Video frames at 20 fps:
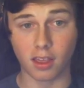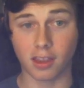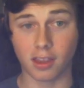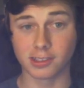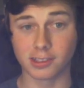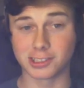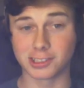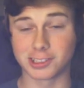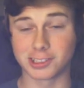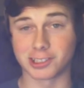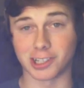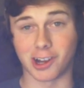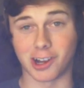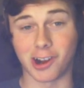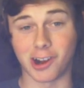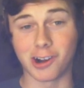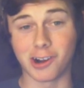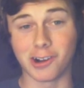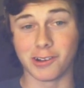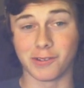
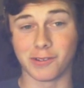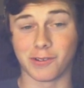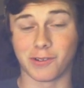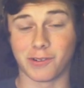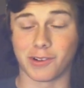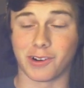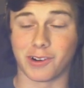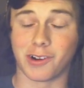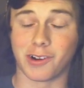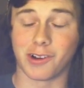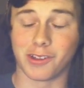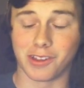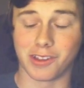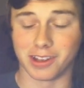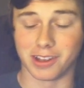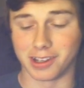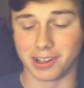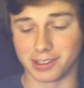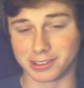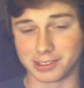Sorry for all the
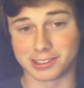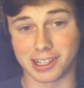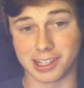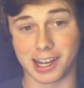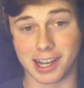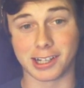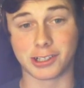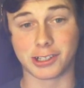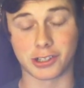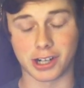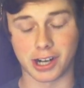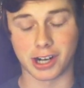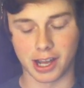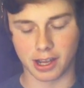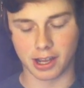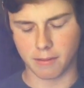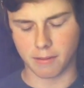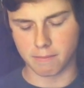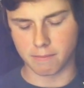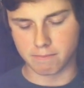sidetrack,
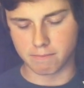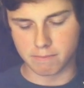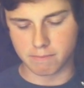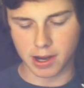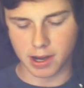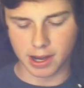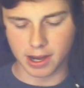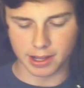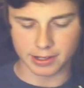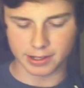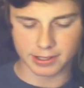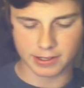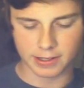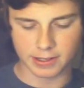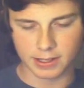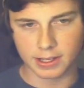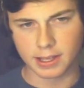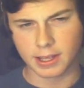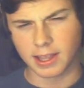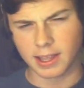but
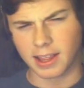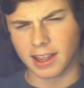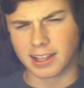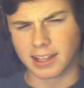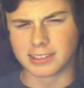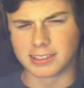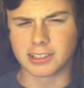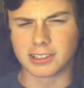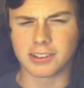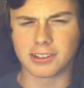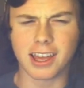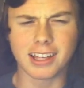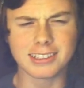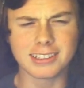so they had